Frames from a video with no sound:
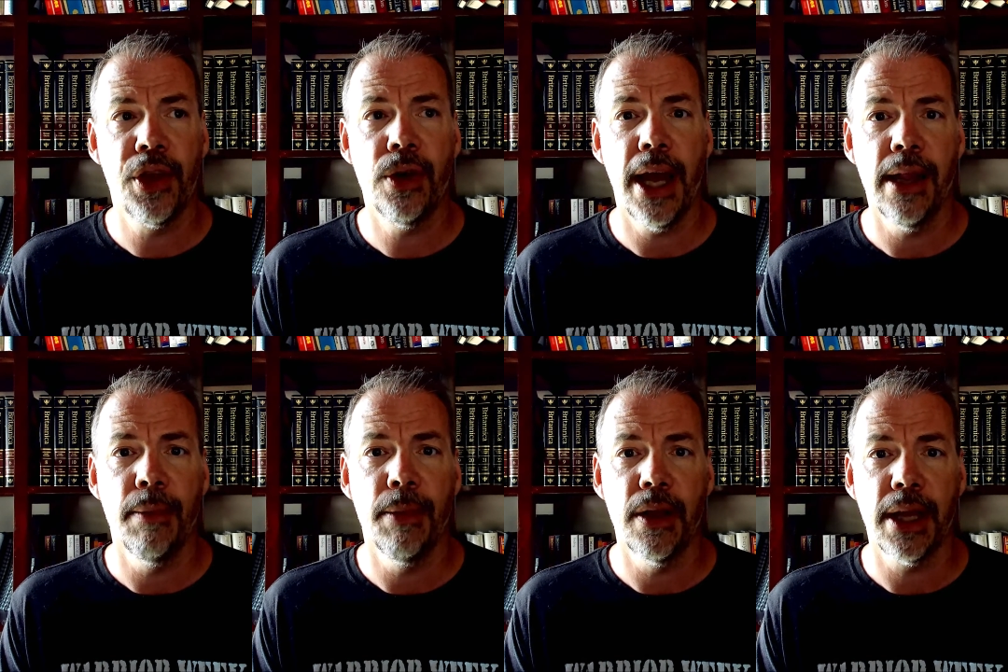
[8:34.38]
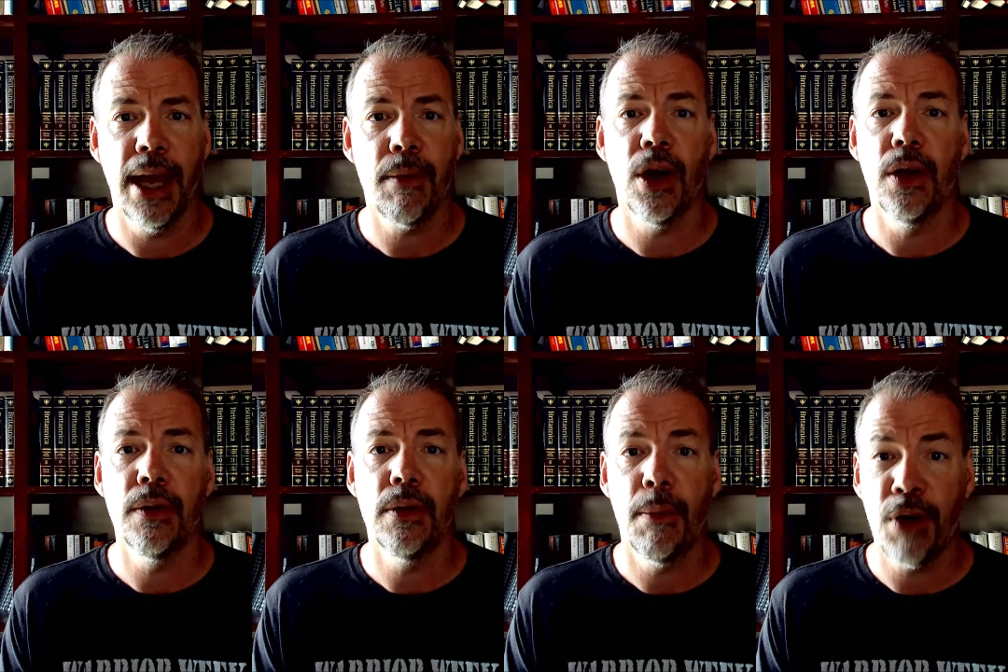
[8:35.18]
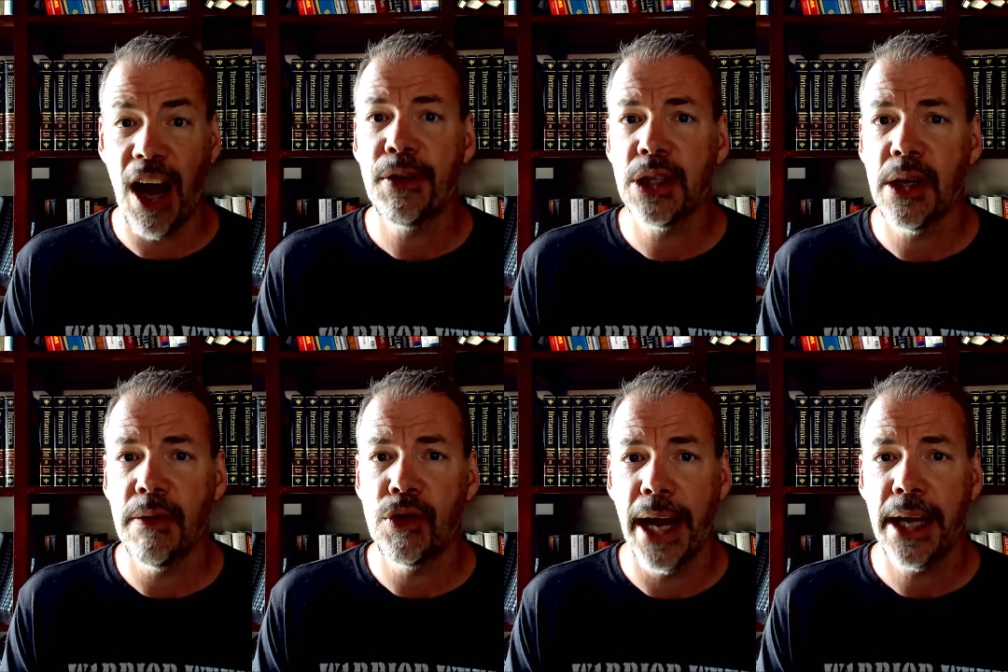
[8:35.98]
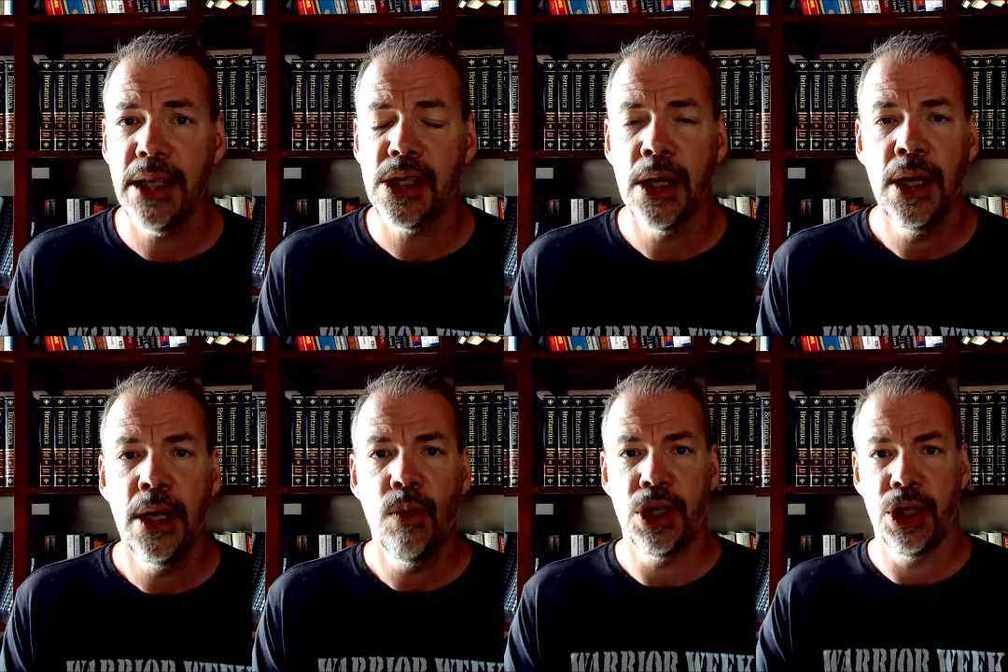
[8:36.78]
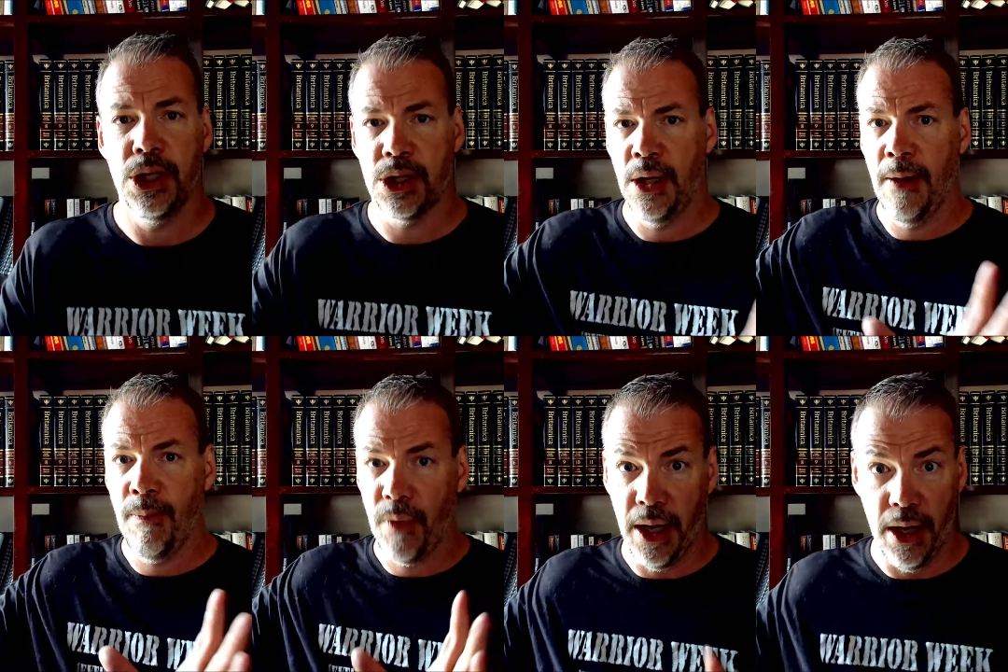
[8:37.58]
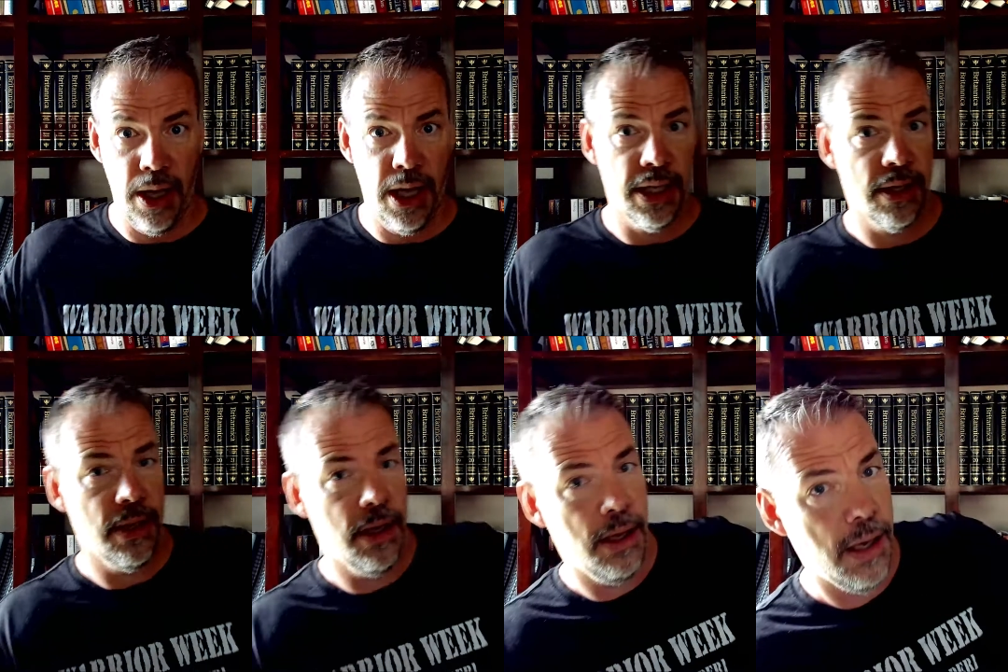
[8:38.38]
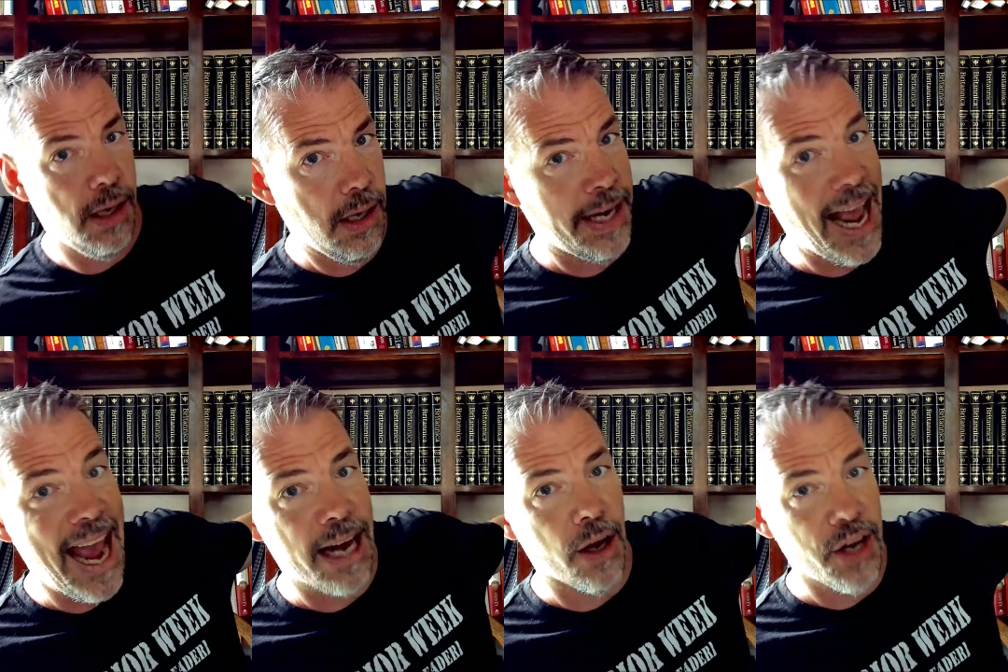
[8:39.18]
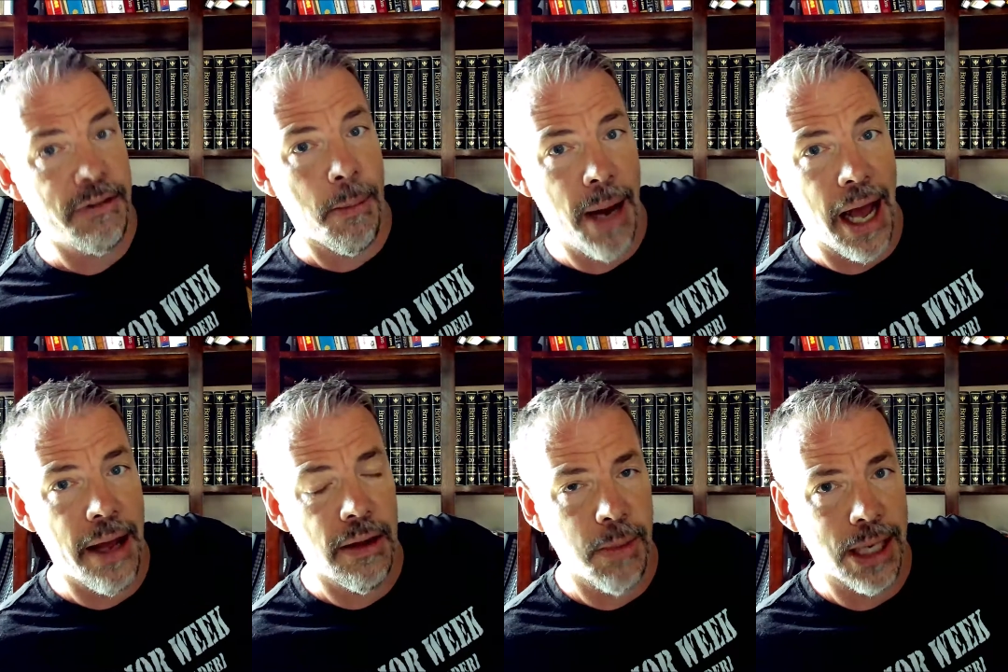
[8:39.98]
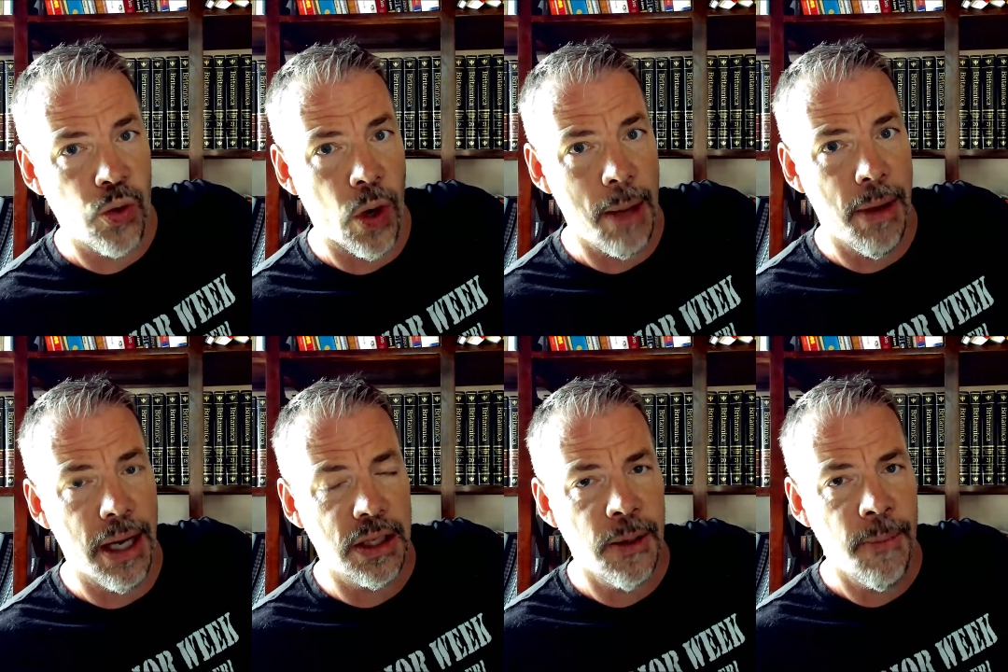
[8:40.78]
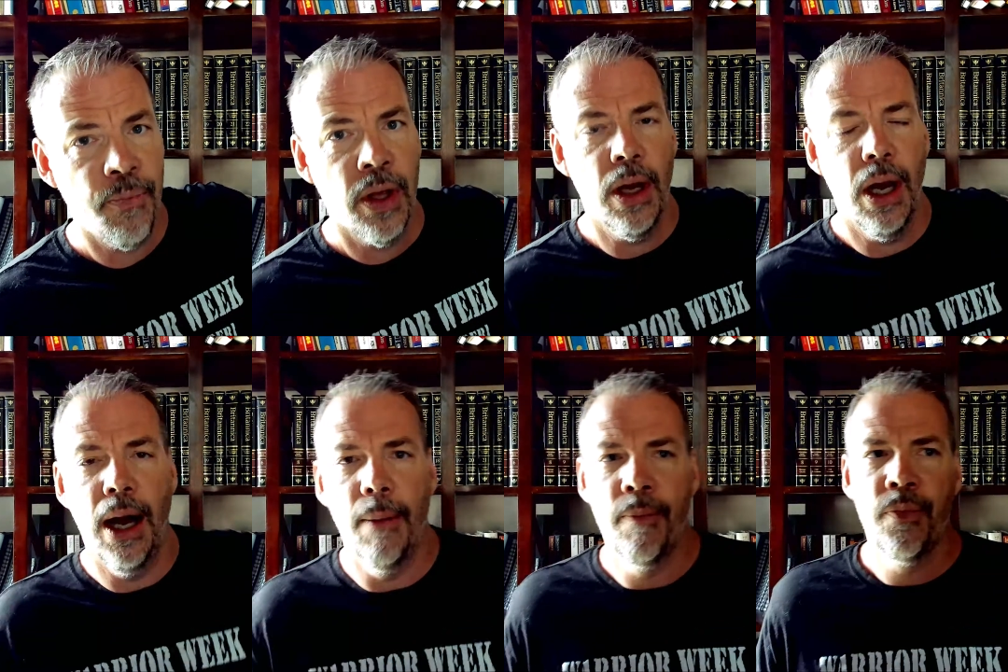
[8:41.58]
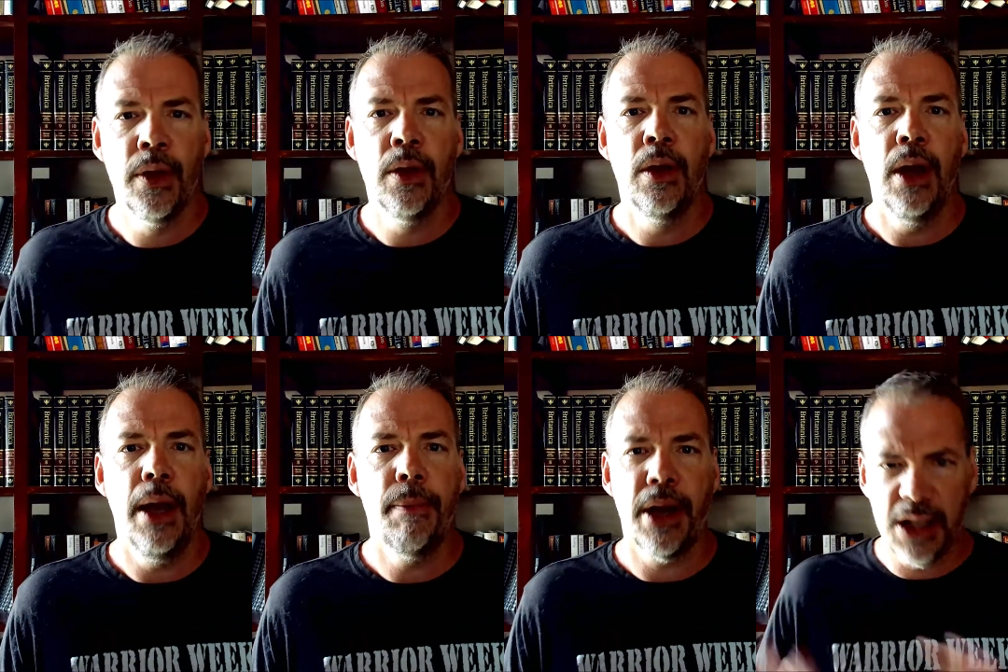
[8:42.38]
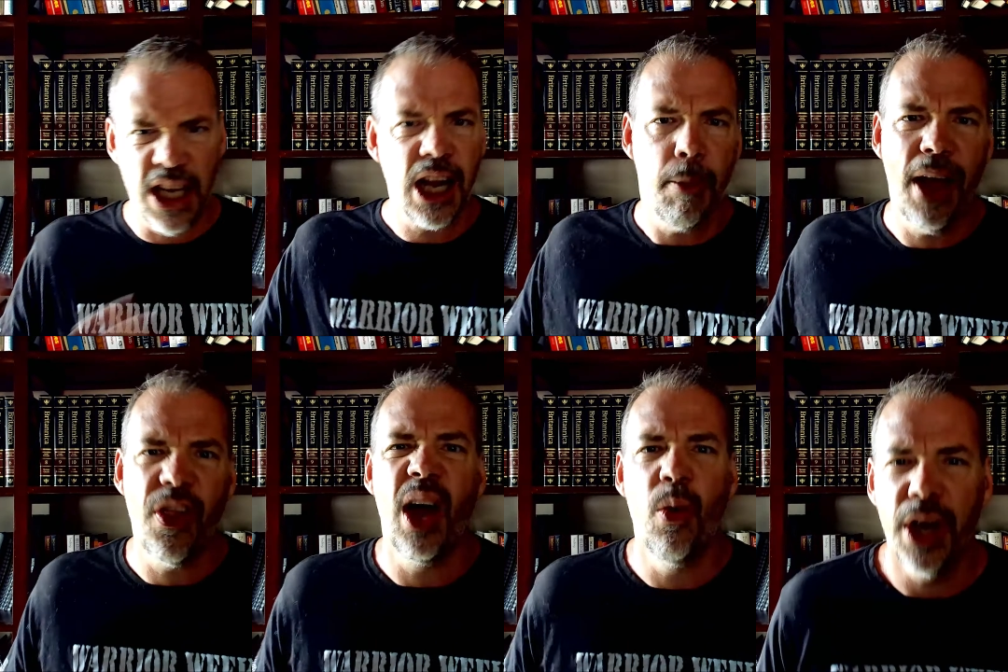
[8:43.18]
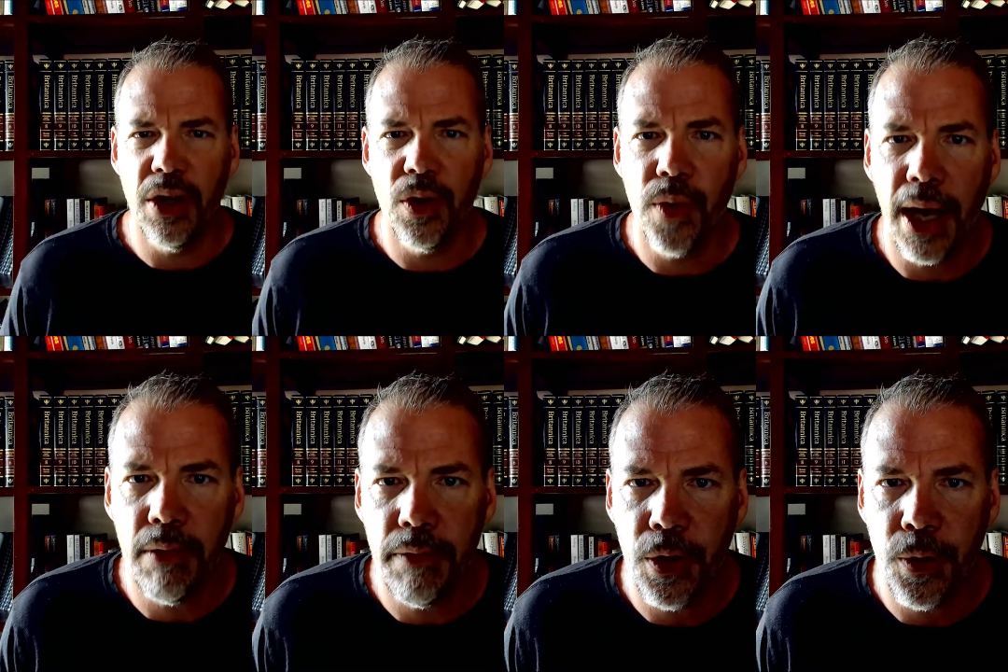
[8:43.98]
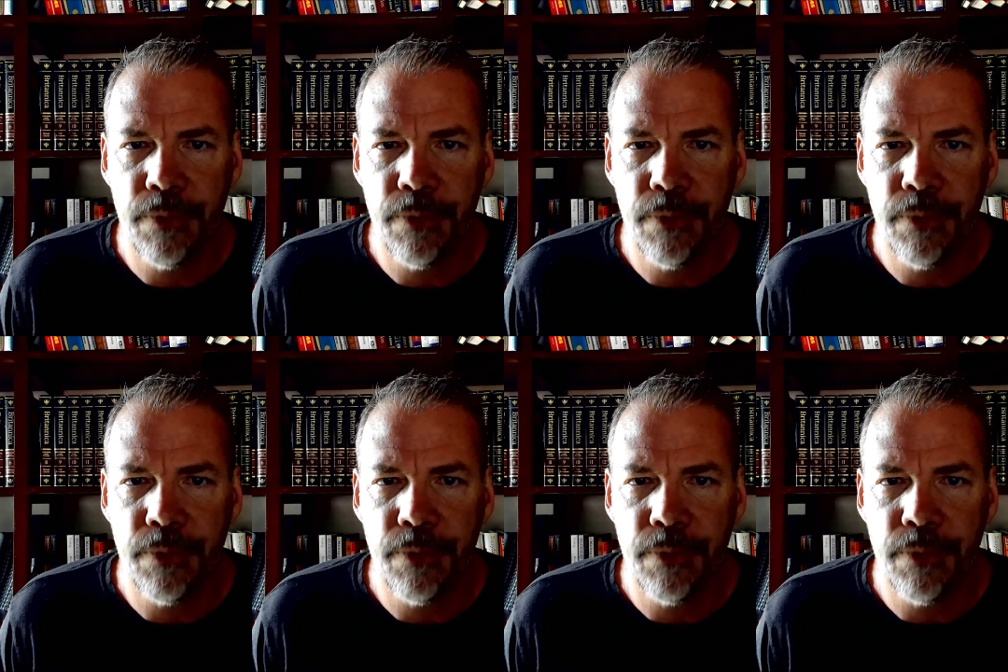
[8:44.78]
element of the game called Prophecy of Dragons, which is an add-on. You have to buy it. It's about $20. But I'll talk about that when I do that review.